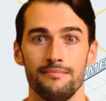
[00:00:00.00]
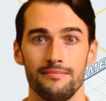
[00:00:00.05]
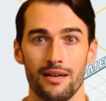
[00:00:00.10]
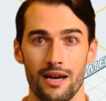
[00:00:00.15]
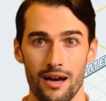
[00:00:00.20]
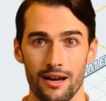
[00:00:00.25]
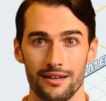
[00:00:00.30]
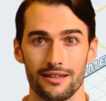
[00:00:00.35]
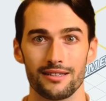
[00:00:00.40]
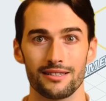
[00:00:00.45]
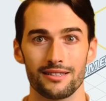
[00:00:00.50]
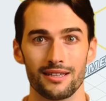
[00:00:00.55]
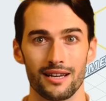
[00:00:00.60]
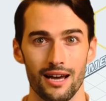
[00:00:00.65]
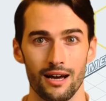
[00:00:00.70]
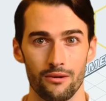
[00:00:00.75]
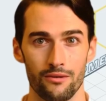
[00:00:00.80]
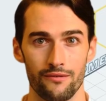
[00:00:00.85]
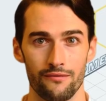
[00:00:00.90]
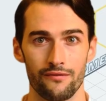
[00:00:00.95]
Hi, it's
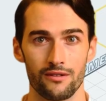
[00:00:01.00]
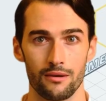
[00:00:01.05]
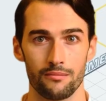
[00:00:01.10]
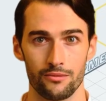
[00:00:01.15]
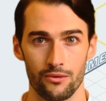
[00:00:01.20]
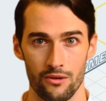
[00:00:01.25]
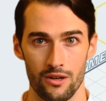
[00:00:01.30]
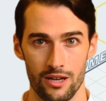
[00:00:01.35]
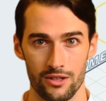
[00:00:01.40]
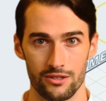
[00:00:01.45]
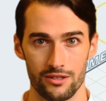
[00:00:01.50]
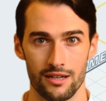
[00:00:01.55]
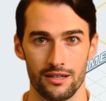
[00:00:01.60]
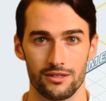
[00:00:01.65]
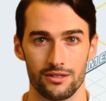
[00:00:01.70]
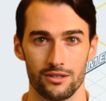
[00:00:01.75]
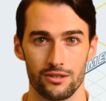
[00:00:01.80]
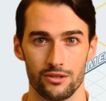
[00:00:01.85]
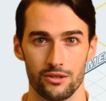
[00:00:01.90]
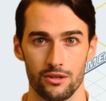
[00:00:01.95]
Alan from
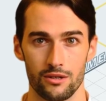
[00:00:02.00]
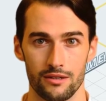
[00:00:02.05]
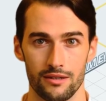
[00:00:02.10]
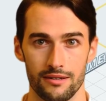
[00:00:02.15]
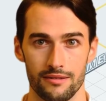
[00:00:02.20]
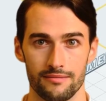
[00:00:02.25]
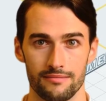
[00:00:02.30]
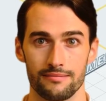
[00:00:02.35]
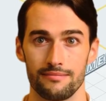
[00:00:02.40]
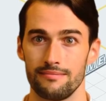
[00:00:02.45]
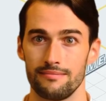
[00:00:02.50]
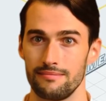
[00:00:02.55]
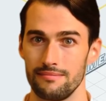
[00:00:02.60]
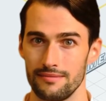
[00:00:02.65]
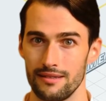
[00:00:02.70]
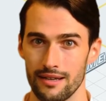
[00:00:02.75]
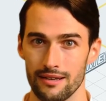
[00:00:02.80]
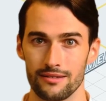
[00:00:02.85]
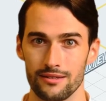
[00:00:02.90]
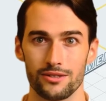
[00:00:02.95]
CrashDesk Security.
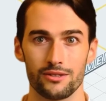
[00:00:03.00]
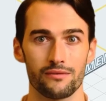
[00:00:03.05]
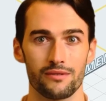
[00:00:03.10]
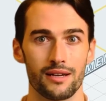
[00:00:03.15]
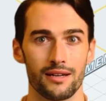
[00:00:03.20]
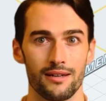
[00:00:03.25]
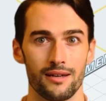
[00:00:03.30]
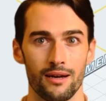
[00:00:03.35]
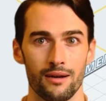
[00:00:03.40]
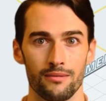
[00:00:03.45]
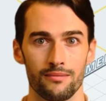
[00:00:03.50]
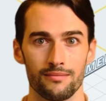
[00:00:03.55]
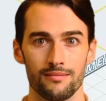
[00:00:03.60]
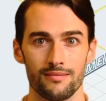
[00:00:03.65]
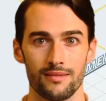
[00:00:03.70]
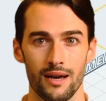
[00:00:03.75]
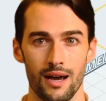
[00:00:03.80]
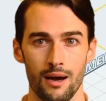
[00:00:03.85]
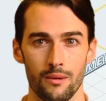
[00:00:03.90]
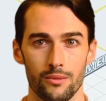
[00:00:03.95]
In this video,
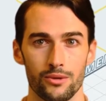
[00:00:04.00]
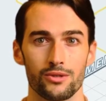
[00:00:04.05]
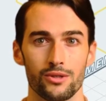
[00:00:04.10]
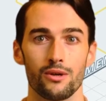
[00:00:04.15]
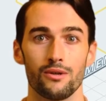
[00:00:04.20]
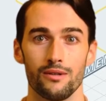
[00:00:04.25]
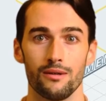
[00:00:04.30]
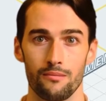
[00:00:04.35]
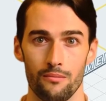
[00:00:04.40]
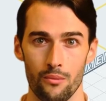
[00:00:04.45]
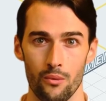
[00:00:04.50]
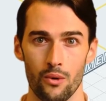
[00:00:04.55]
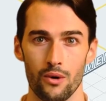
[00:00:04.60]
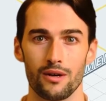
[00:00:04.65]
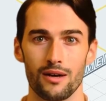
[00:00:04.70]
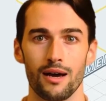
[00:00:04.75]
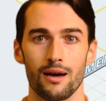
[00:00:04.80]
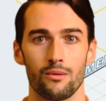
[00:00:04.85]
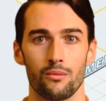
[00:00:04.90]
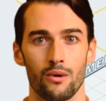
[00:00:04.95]
I will tell you more
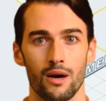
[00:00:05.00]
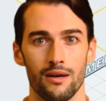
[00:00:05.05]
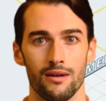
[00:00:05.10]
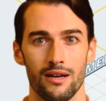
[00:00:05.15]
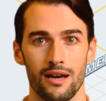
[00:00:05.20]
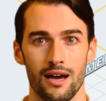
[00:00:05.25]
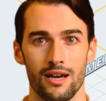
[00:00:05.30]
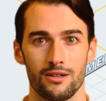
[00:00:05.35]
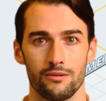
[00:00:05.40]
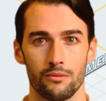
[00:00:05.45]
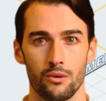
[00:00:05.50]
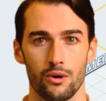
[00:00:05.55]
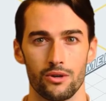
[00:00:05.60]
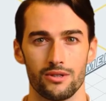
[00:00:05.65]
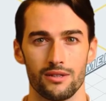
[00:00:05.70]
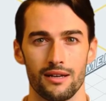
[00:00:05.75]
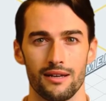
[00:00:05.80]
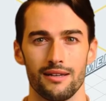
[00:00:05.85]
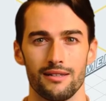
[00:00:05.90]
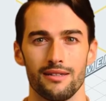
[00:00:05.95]
about web cache
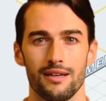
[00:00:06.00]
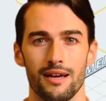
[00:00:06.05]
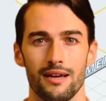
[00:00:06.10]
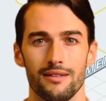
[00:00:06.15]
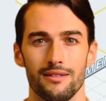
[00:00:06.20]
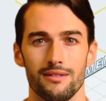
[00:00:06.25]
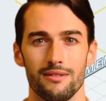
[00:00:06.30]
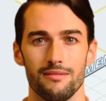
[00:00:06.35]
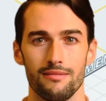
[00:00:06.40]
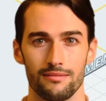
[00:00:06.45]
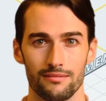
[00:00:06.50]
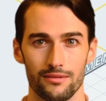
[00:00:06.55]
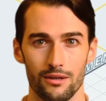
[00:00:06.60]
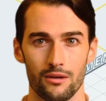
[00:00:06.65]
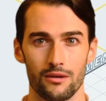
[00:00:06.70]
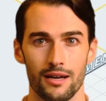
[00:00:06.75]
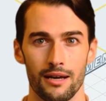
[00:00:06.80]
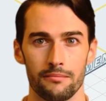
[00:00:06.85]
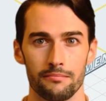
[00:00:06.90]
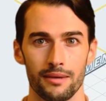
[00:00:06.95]
poisoning attacks,
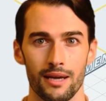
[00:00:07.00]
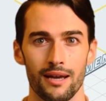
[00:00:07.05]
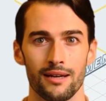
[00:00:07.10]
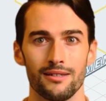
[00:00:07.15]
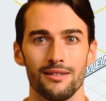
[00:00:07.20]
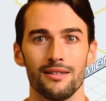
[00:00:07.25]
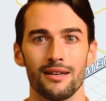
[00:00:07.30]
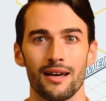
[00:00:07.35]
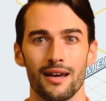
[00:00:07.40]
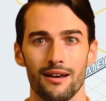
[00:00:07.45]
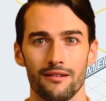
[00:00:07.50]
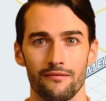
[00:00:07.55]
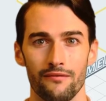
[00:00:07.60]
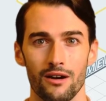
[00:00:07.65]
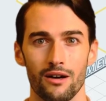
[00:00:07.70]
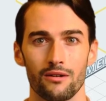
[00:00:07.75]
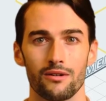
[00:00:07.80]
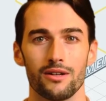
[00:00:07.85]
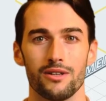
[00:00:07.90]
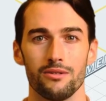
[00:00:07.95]
their impacts, and
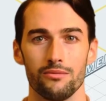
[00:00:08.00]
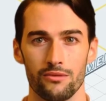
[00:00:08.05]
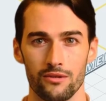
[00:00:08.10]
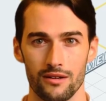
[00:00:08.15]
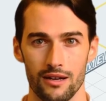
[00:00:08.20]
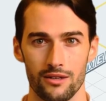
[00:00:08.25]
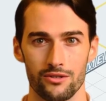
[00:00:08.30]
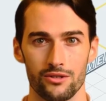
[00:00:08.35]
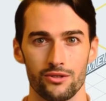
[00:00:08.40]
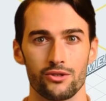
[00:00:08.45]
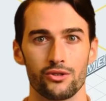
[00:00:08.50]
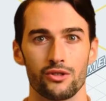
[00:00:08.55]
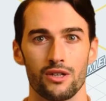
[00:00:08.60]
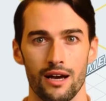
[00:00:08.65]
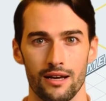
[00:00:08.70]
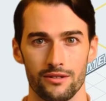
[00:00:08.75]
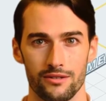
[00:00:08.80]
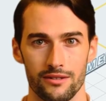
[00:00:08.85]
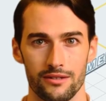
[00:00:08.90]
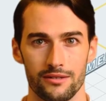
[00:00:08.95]
various prevention
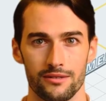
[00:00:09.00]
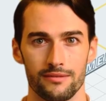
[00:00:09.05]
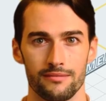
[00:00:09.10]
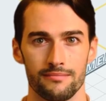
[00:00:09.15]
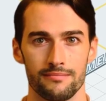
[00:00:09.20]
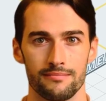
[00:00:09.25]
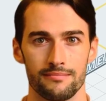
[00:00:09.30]
strategies.